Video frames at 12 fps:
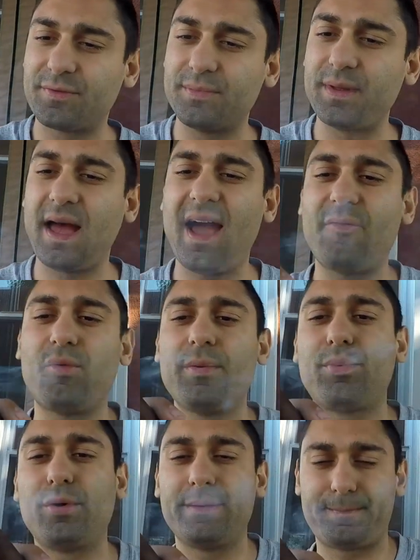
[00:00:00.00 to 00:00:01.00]
the halfway
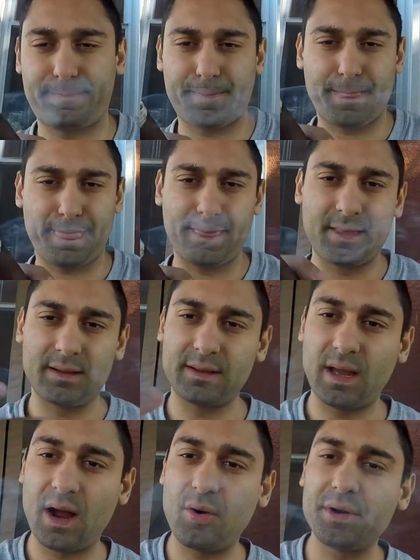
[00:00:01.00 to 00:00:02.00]
point,
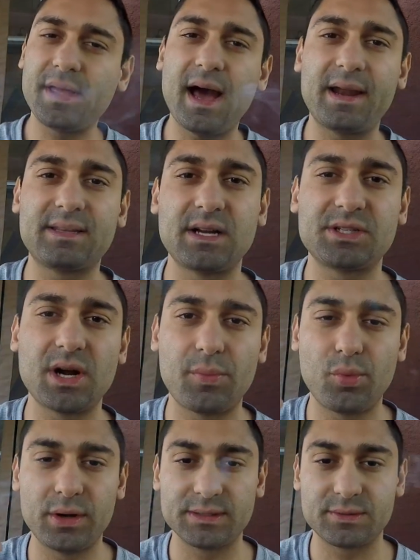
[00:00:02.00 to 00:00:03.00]
I only had to touch it
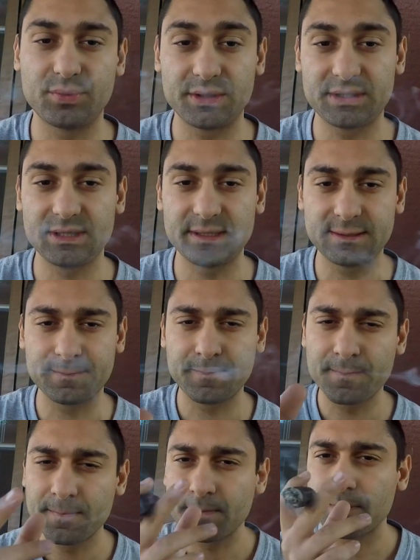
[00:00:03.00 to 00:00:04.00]
up once, which is
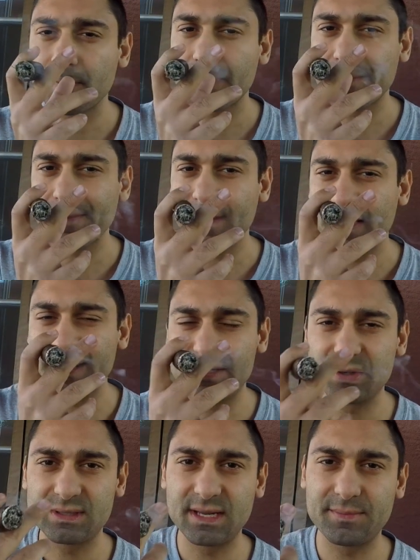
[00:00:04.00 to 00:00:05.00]

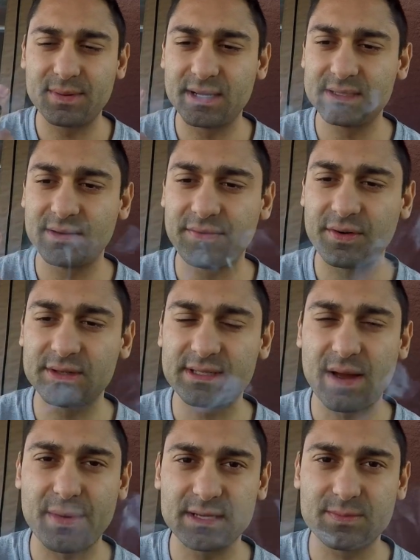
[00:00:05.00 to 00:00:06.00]
interesting because the first
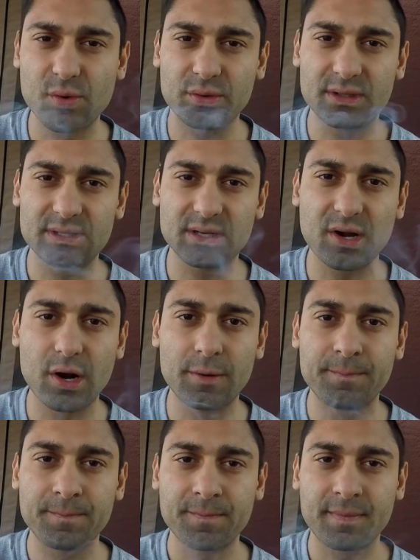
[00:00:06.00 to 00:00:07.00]
time I smoked the cigar,
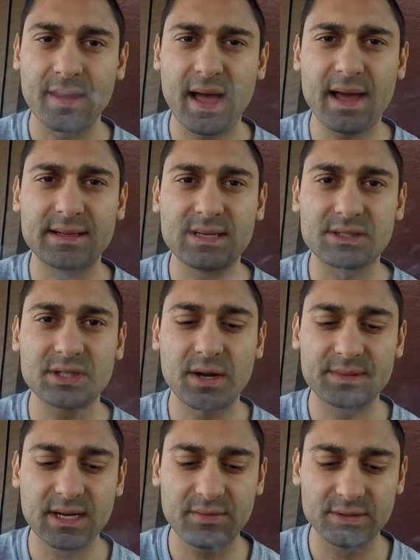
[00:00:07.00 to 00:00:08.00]
I had to touch it
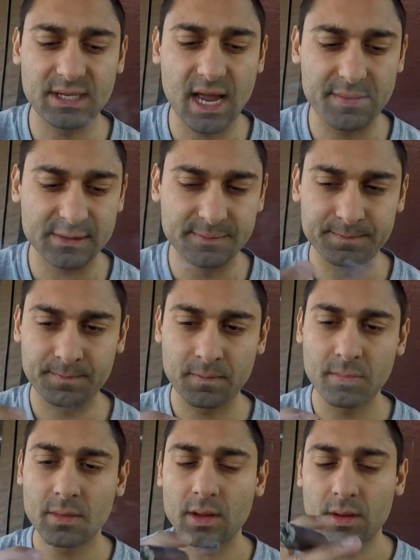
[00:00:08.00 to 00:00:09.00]
up several times.
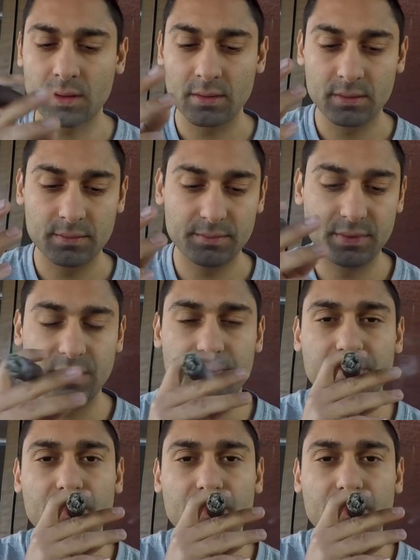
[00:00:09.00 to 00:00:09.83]
But